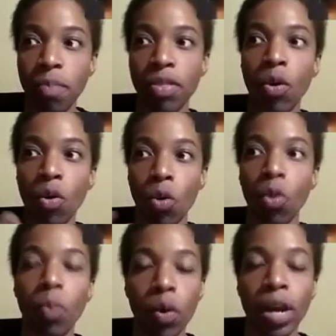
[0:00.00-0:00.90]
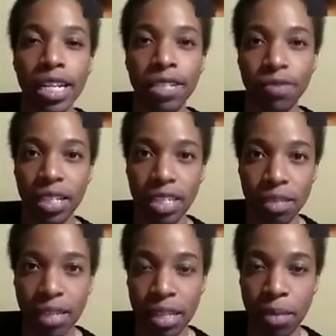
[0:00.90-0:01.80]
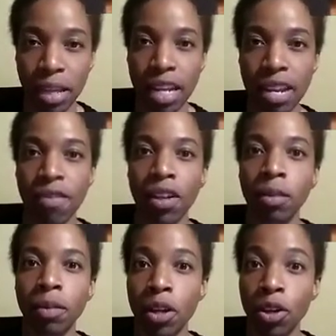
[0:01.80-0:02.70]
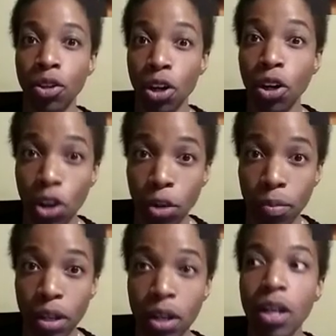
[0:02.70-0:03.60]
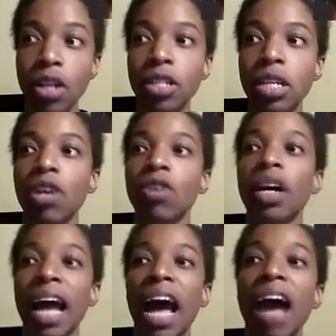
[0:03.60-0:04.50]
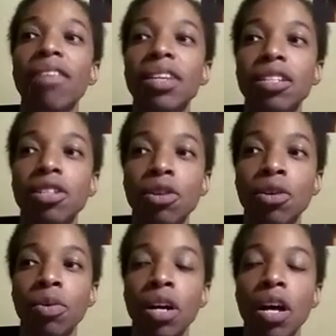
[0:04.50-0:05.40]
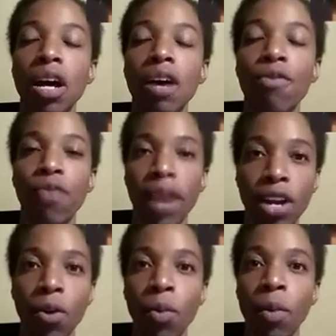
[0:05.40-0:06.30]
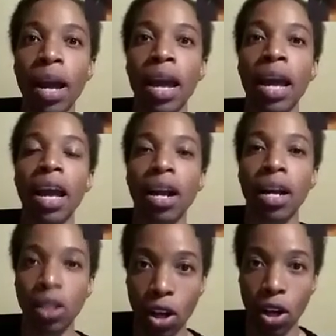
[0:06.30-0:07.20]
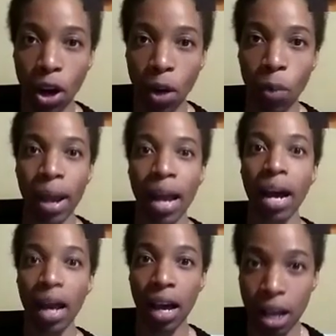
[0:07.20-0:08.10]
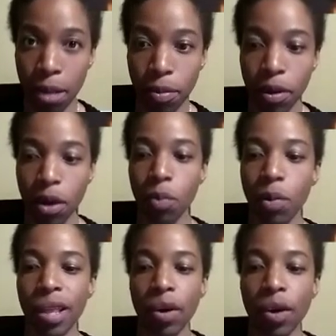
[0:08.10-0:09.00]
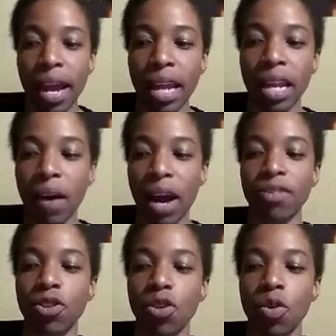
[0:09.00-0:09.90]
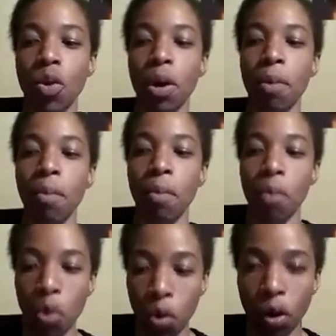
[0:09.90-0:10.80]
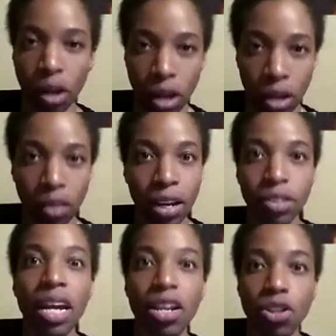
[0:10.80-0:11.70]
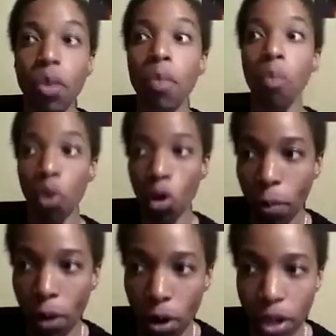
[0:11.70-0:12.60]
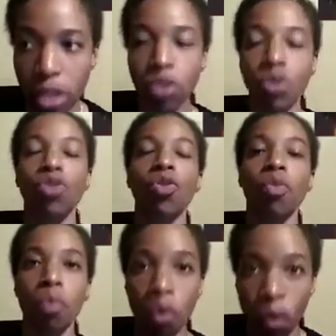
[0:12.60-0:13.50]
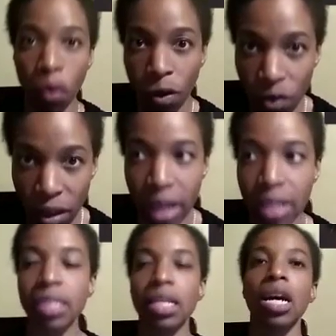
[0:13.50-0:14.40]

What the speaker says: But the whole point is for this to be something that develops long term so that you're not having to fight your way and claw your way up with, okay, now I have to do more, like you're saying, do more parties or do more events